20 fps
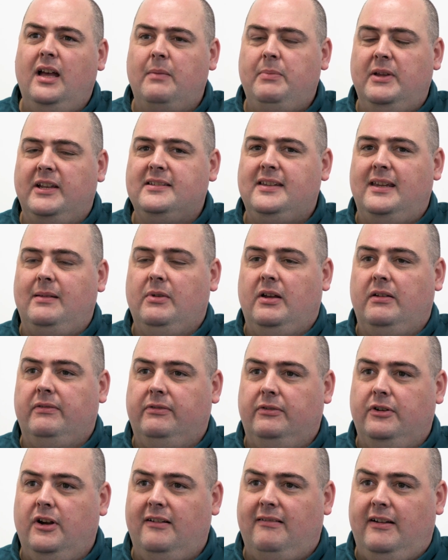a big team like
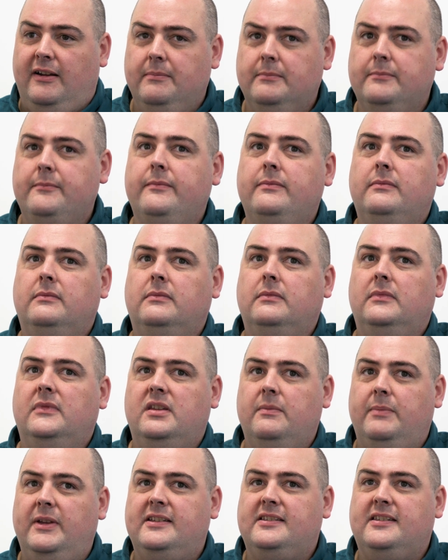Ferrari.
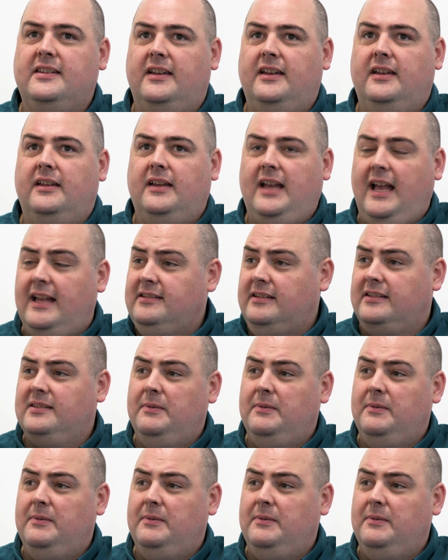Kubica has